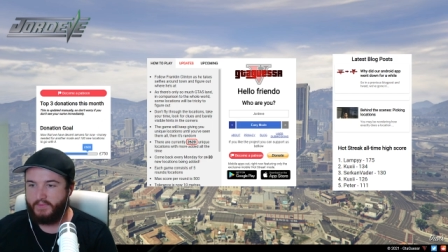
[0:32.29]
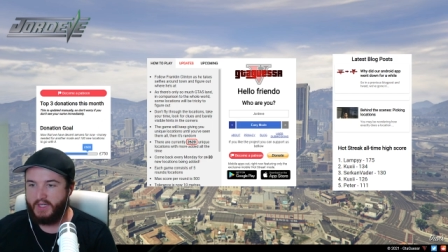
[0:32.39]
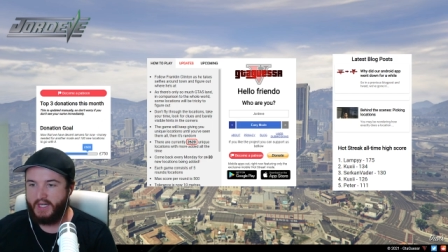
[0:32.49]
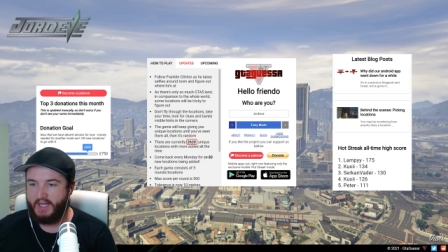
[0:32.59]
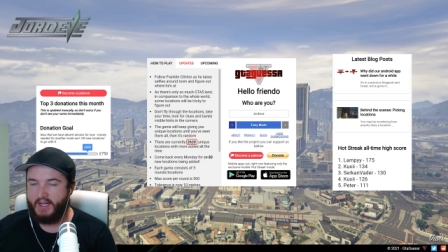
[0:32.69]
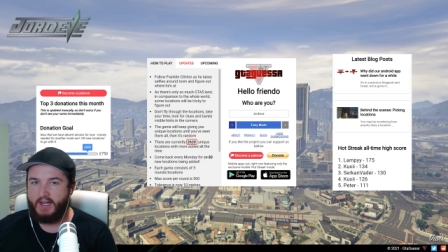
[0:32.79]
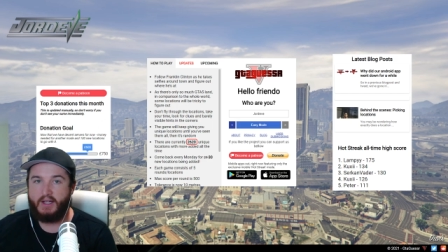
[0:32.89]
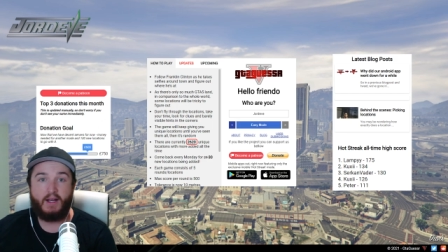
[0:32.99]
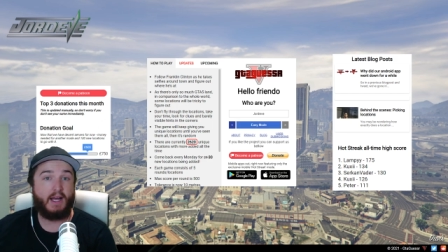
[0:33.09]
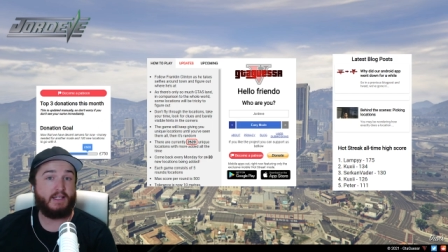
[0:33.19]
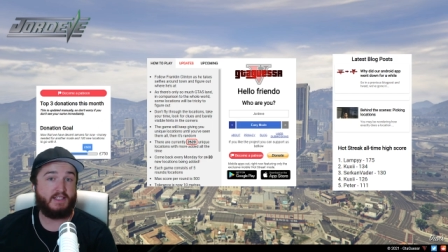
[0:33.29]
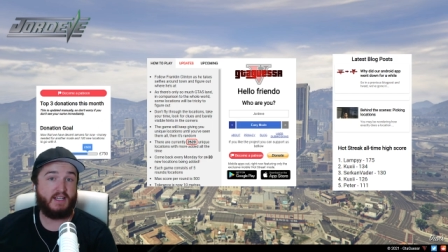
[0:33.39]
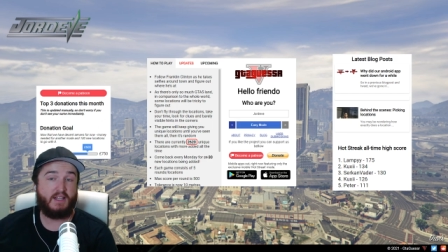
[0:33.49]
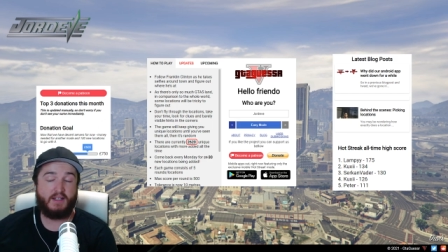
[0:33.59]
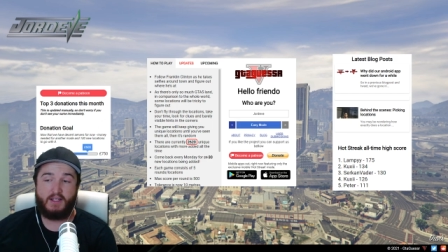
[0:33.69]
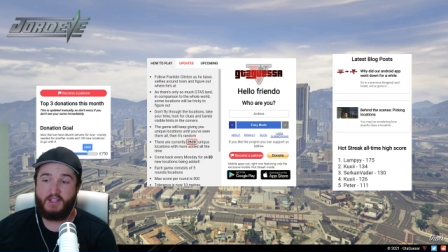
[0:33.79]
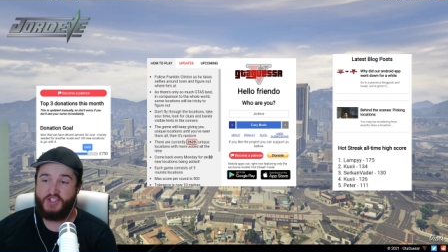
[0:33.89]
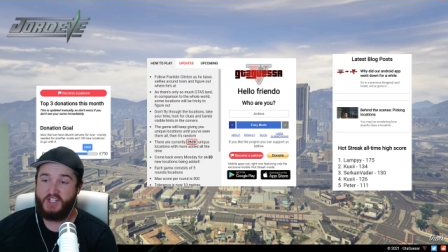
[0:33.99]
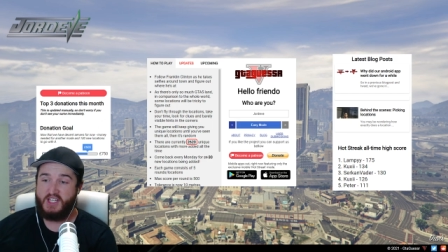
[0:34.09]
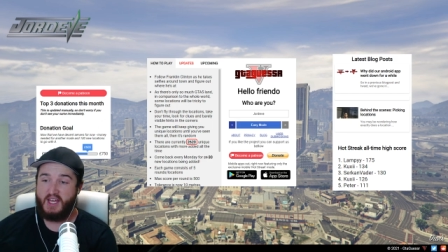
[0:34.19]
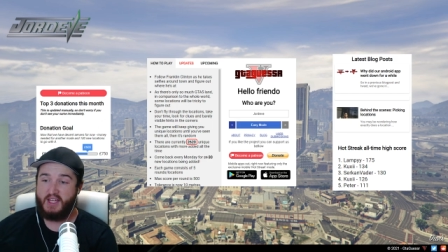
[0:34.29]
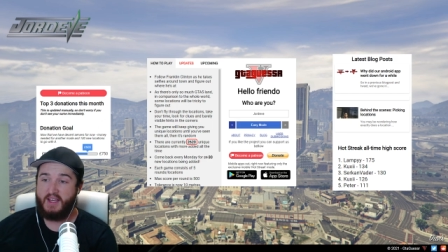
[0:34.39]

I, uh, I did a GTA